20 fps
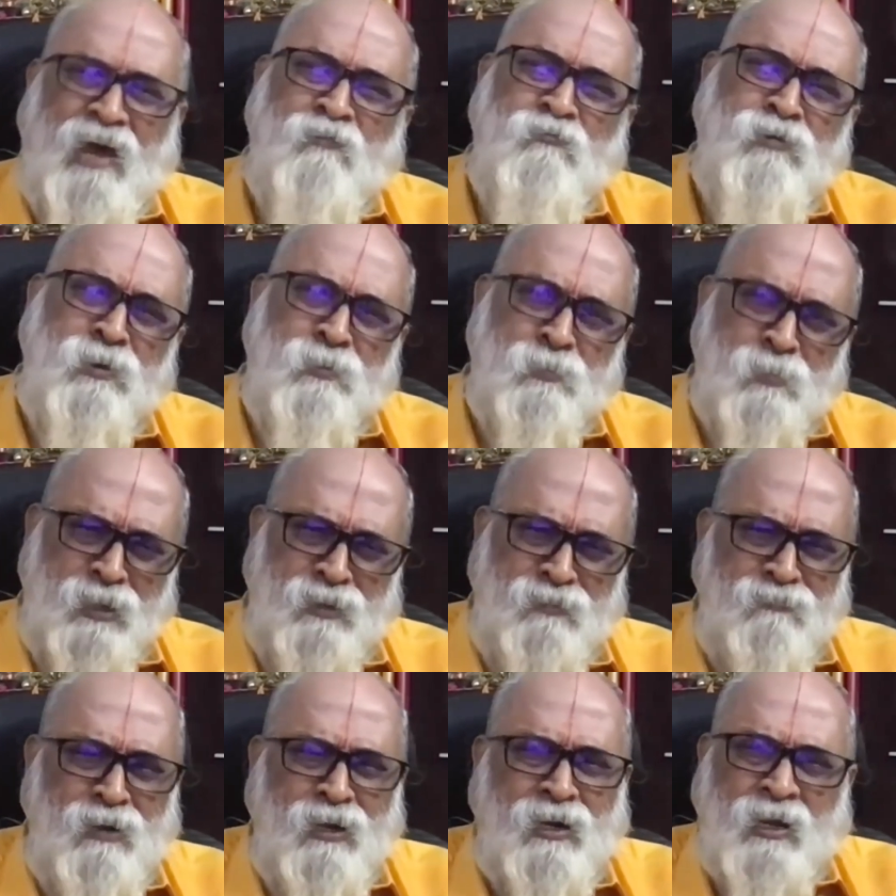
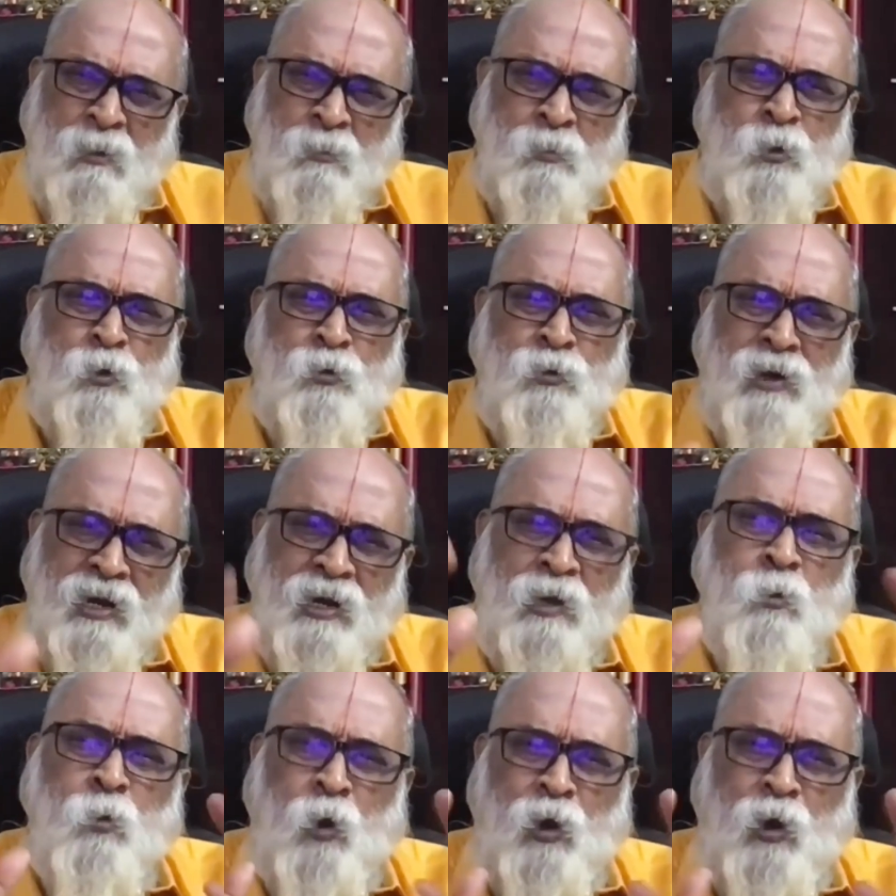Everybody will come to
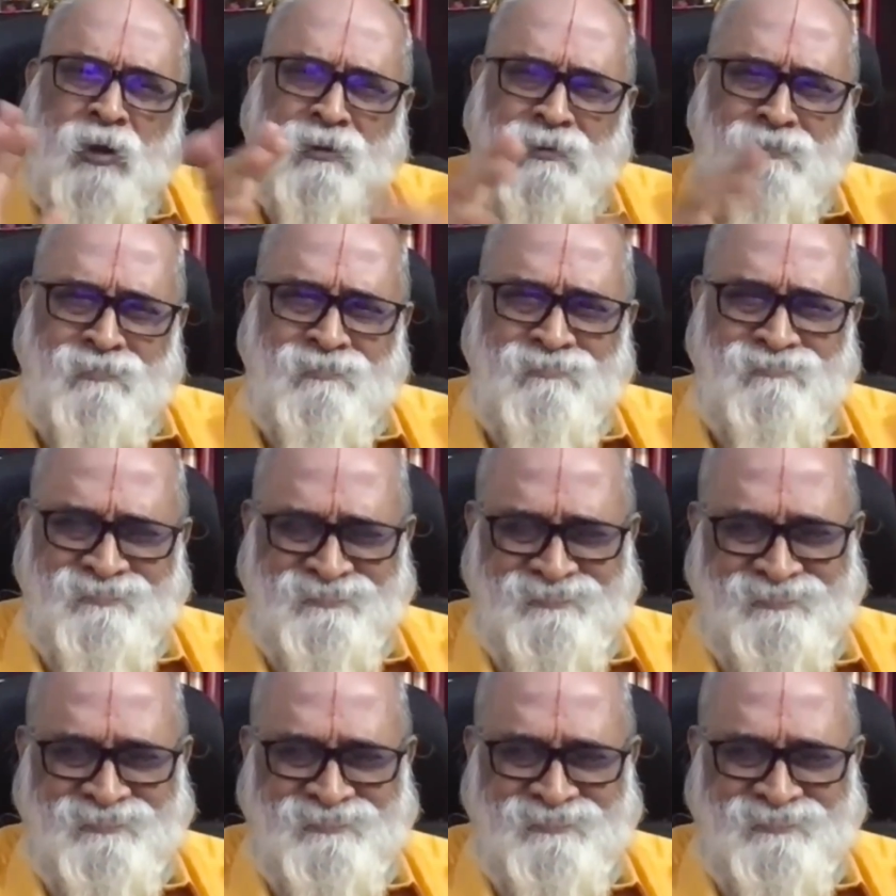drink water.